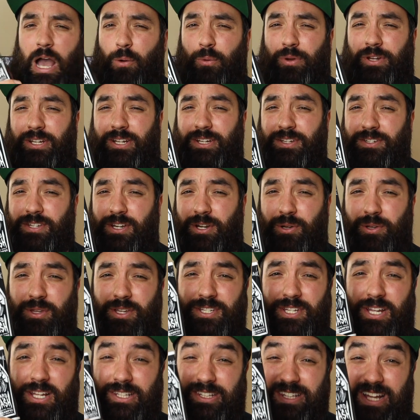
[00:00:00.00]
I wouldn't consider
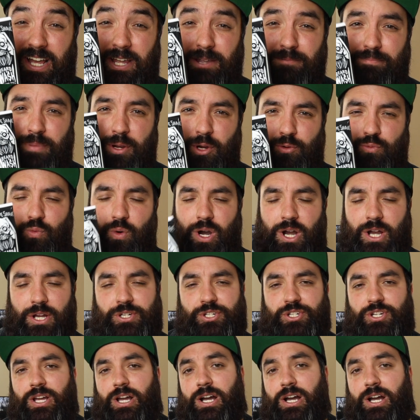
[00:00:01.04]
this a light beard wash.